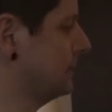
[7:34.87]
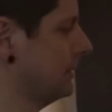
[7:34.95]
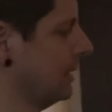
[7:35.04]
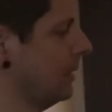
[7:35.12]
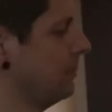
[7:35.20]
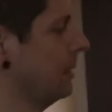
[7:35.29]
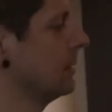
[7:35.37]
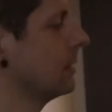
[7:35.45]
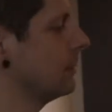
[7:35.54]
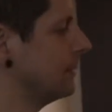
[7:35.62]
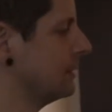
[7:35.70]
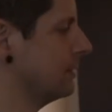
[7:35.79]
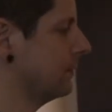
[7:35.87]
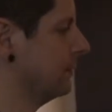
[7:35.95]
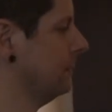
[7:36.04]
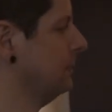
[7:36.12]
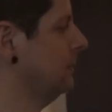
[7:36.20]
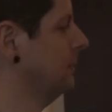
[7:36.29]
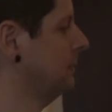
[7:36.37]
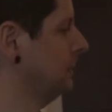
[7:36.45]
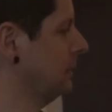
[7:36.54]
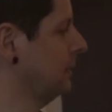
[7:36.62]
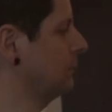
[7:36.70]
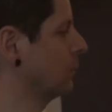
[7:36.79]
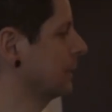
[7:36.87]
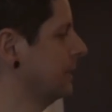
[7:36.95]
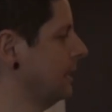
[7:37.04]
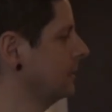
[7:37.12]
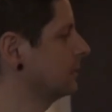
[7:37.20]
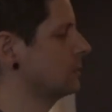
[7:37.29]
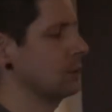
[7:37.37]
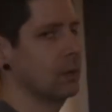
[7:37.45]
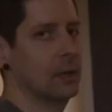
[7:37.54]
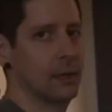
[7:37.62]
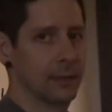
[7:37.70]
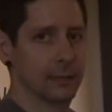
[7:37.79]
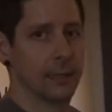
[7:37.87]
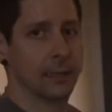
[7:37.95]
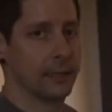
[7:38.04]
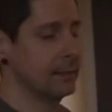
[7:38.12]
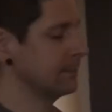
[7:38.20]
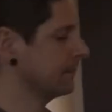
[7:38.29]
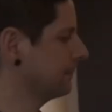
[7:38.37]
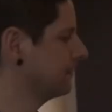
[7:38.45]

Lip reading: it set up a little bit different, more catered to our online